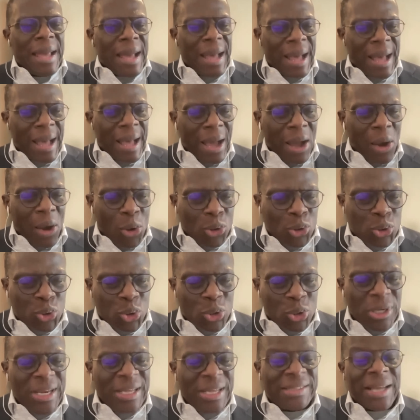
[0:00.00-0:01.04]

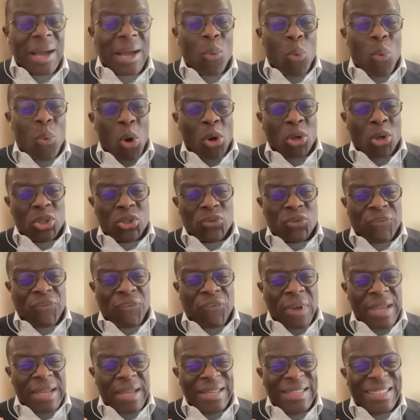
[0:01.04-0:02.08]
also later worked
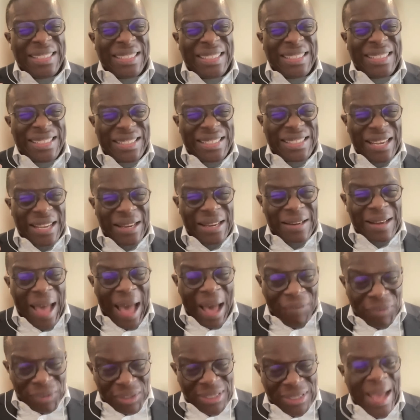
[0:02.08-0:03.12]
in
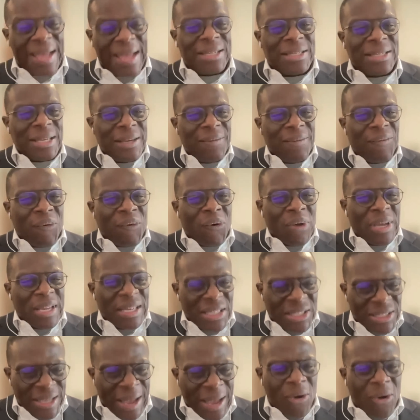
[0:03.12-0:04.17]
advertising for
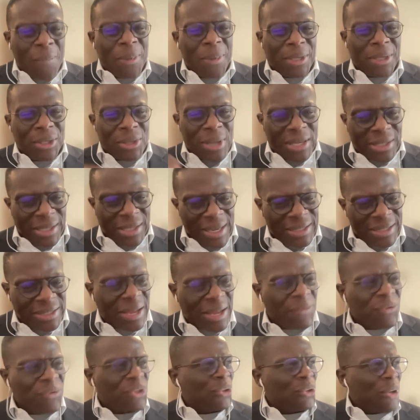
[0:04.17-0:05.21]
Inside Communication as Client
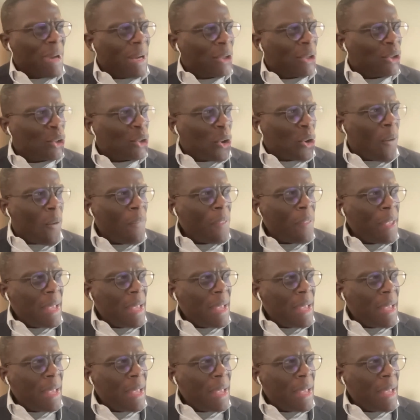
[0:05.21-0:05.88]
Service Director,